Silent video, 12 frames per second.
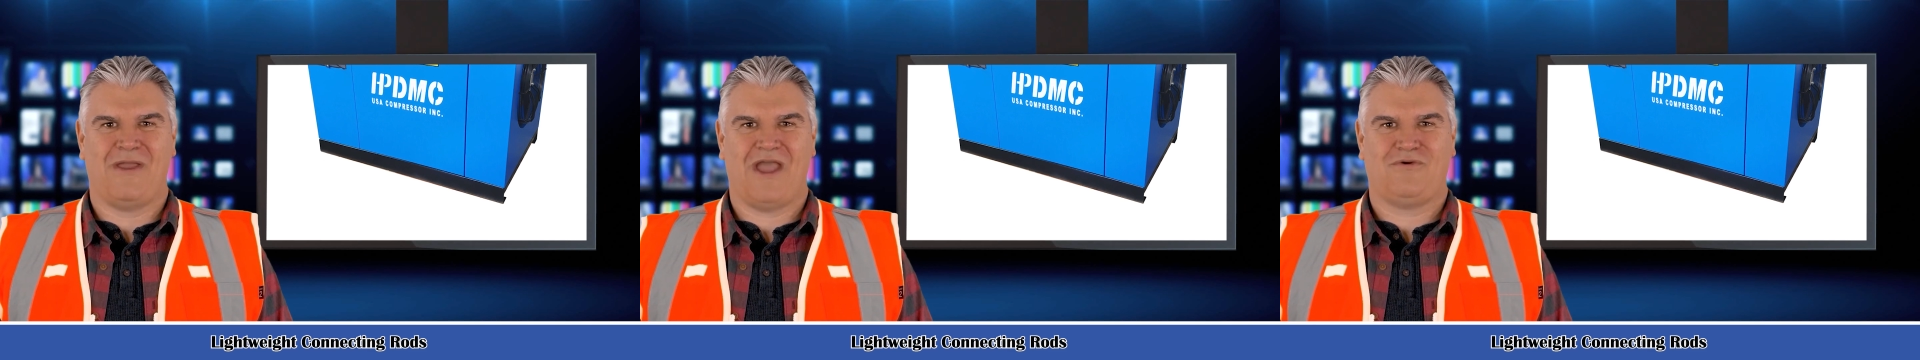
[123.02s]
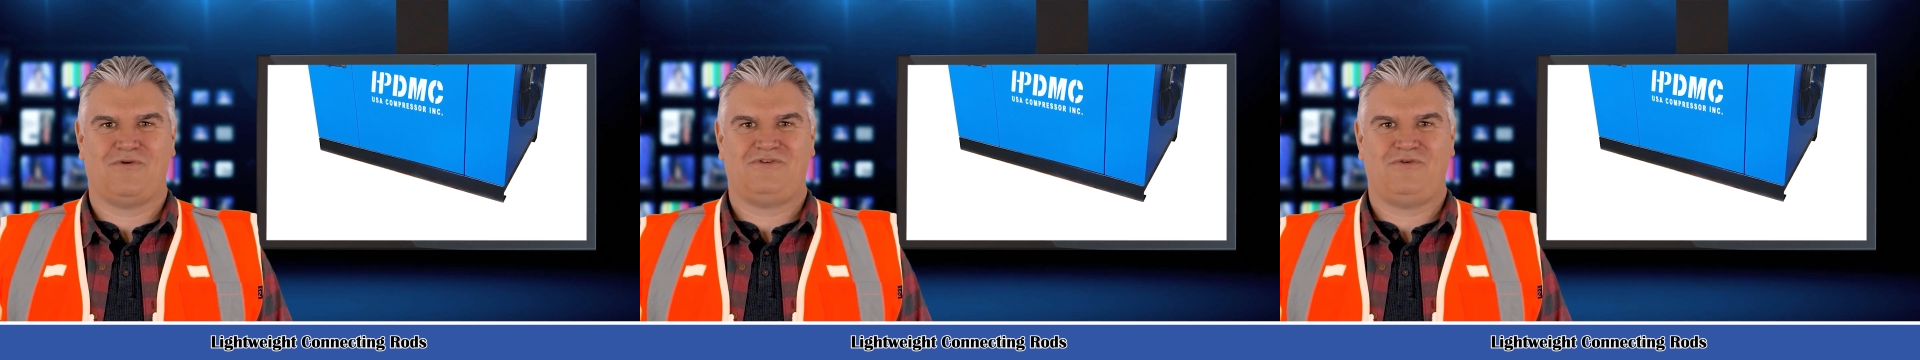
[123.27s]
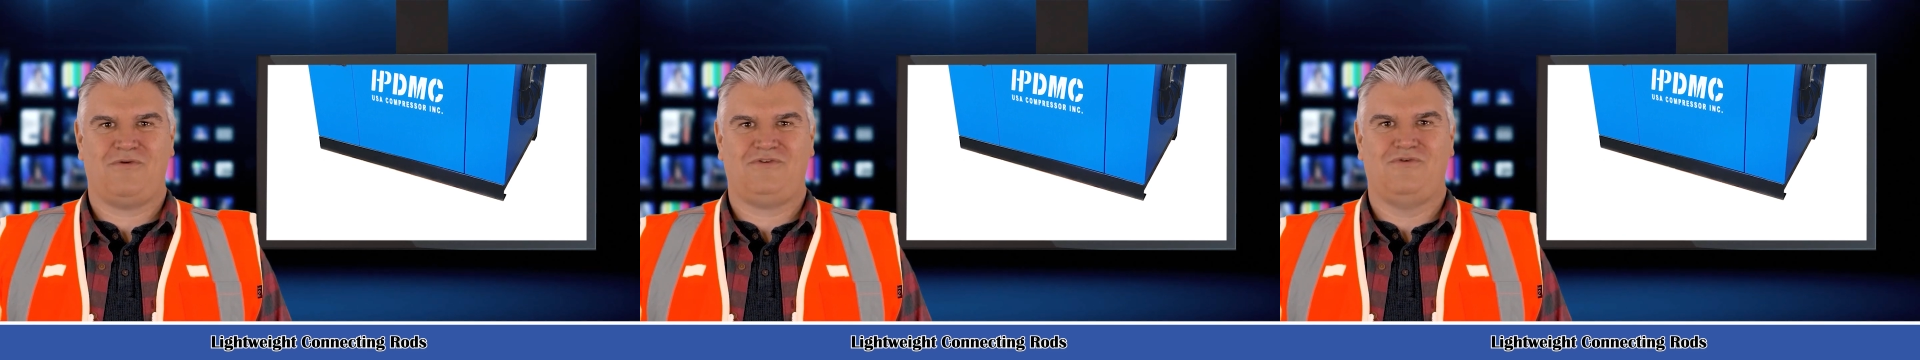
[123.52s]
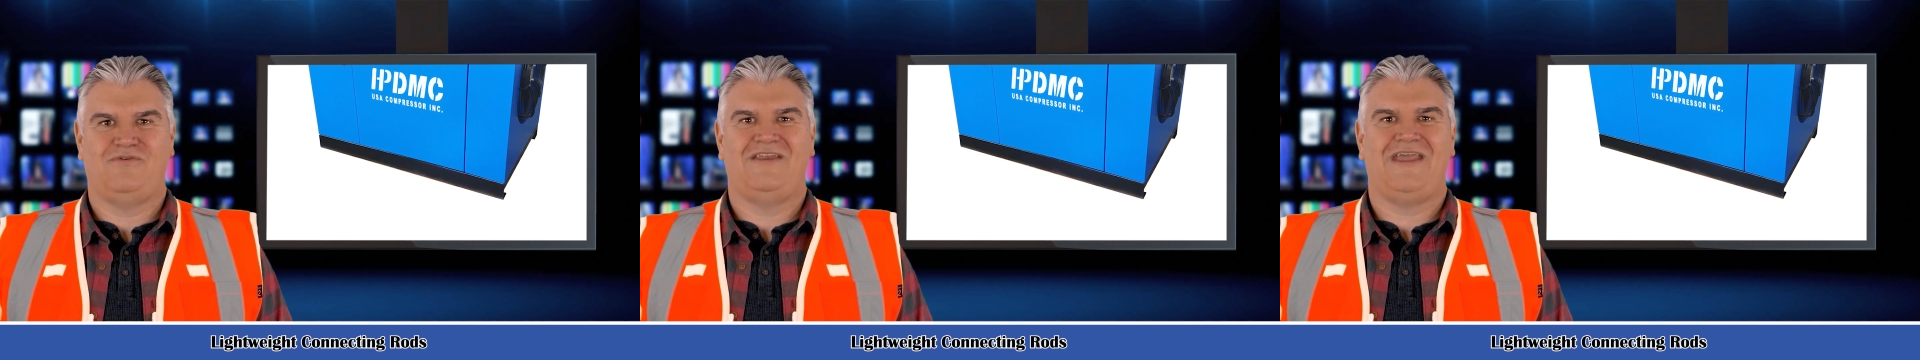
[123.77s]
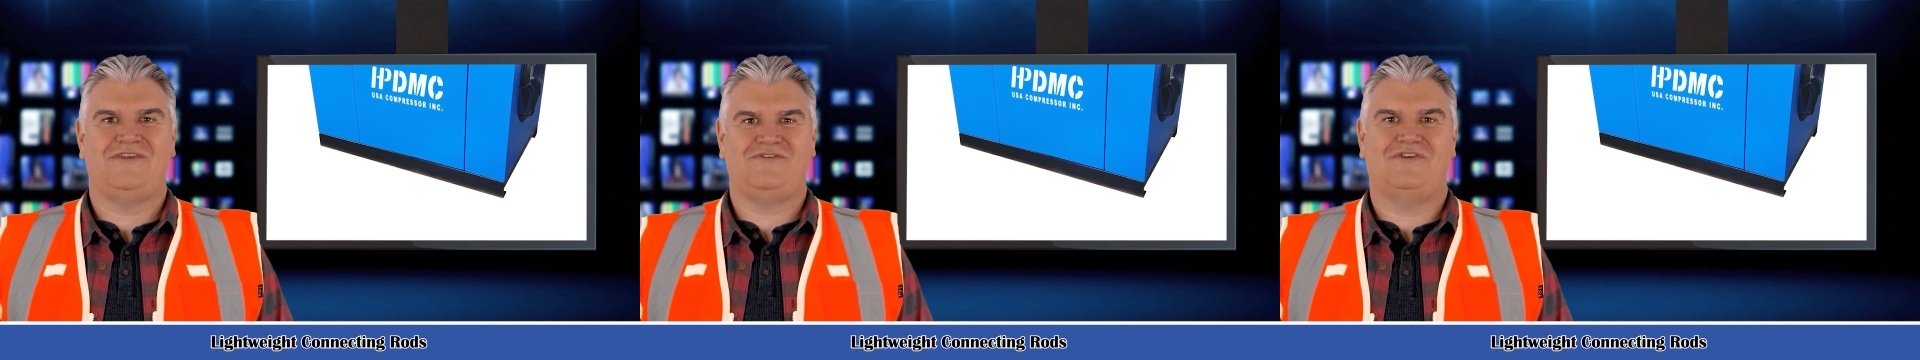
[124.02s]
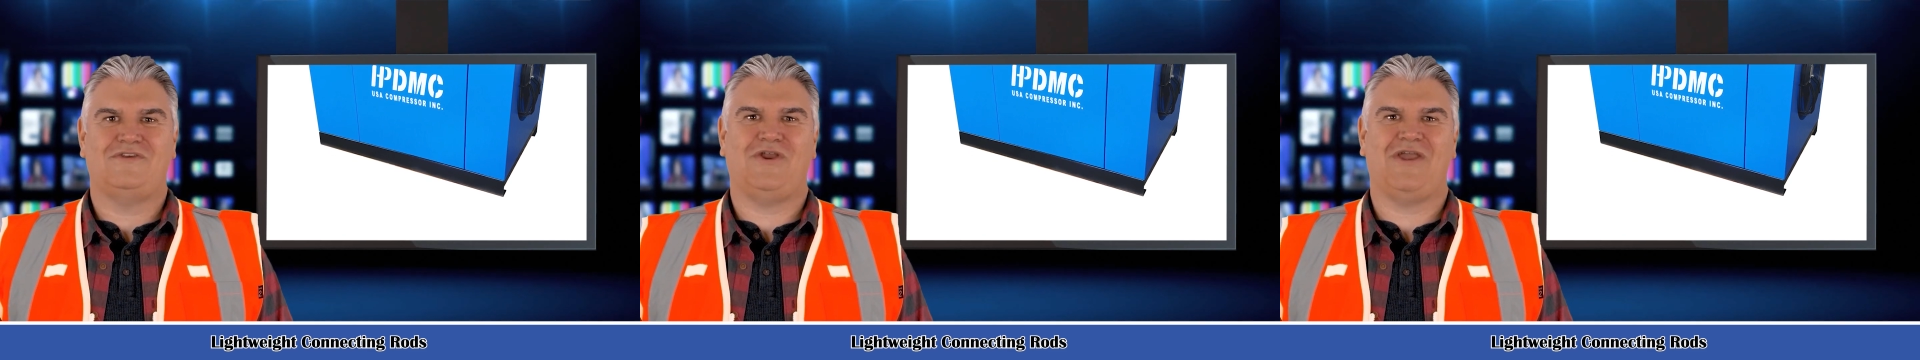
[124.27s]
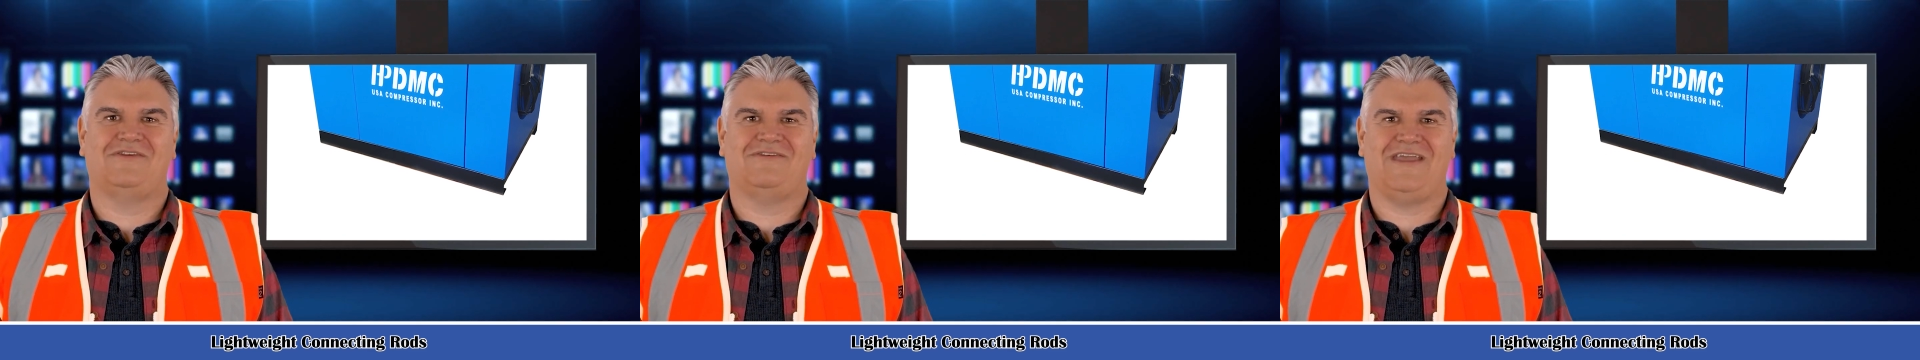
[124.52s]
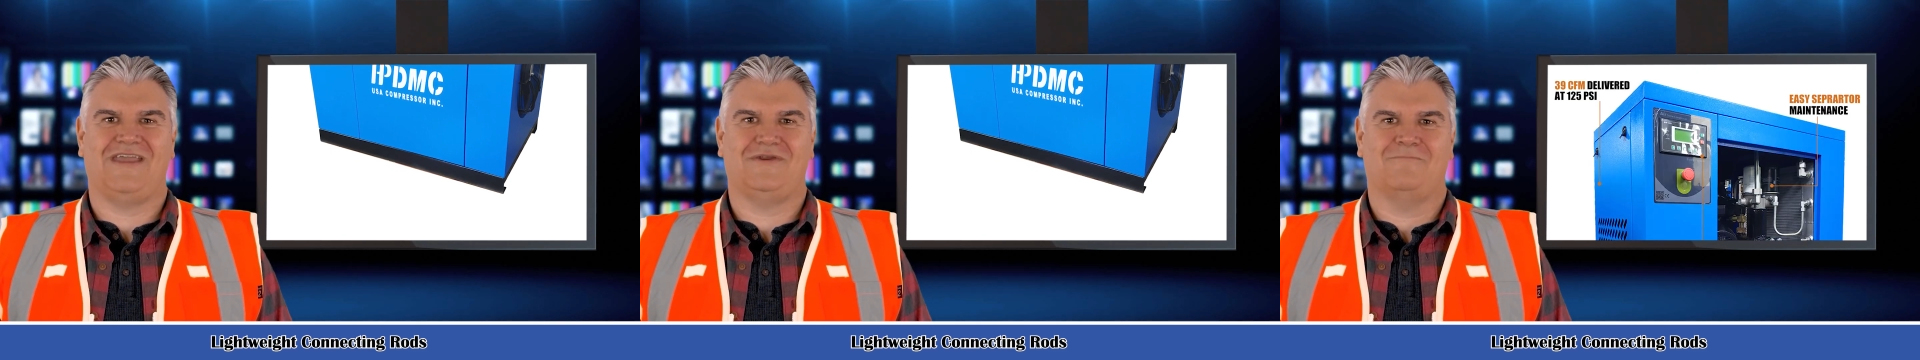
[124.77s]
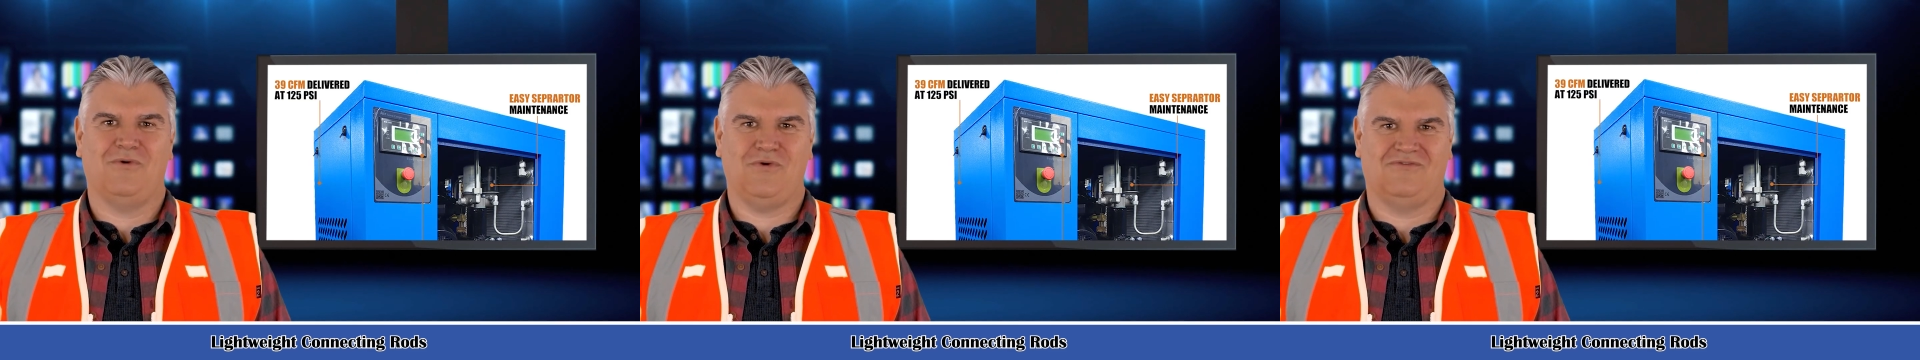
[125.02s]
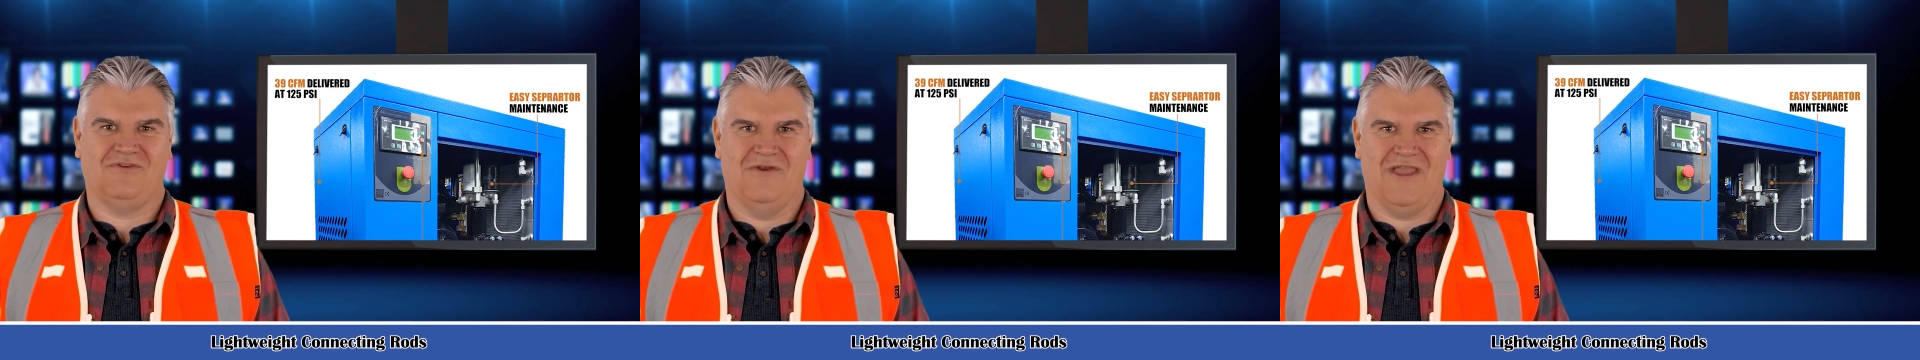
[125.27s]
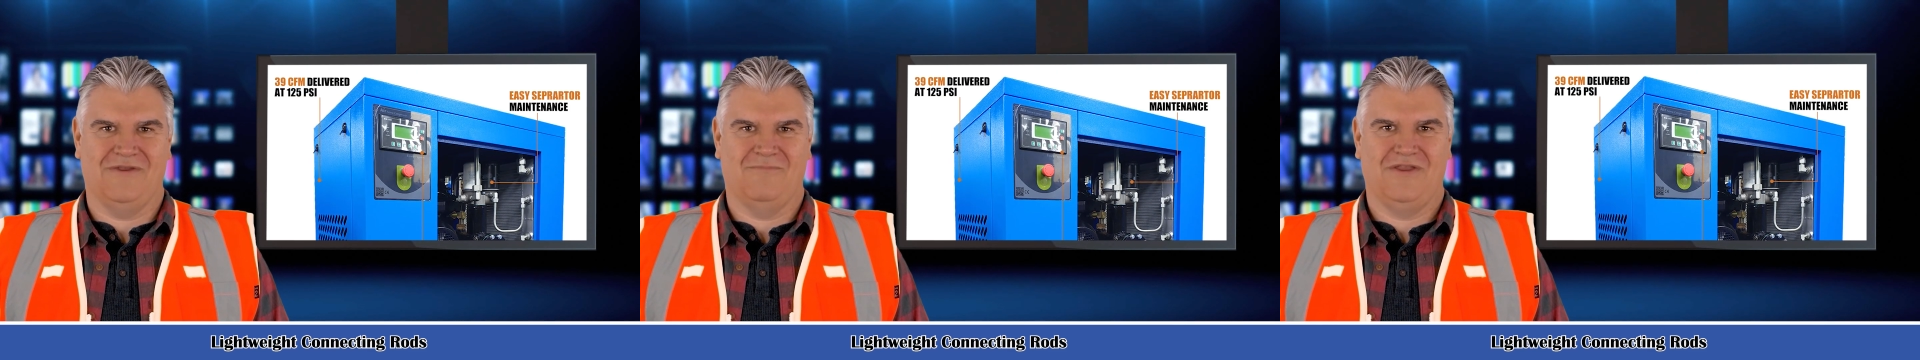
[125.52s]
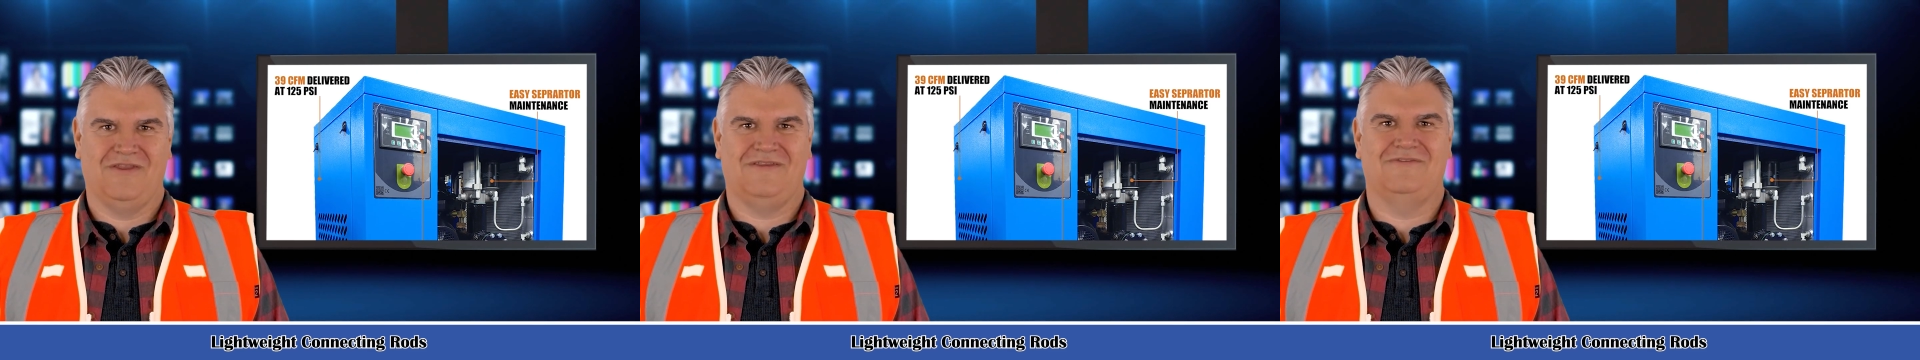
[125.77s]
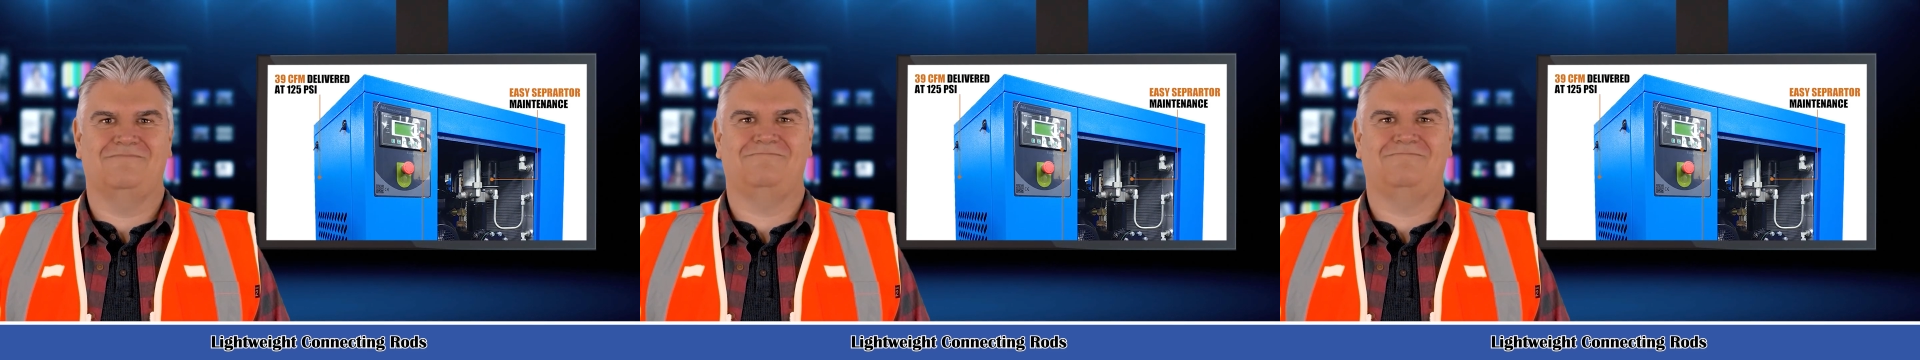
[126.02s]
power to reduce energy cost and improves reliability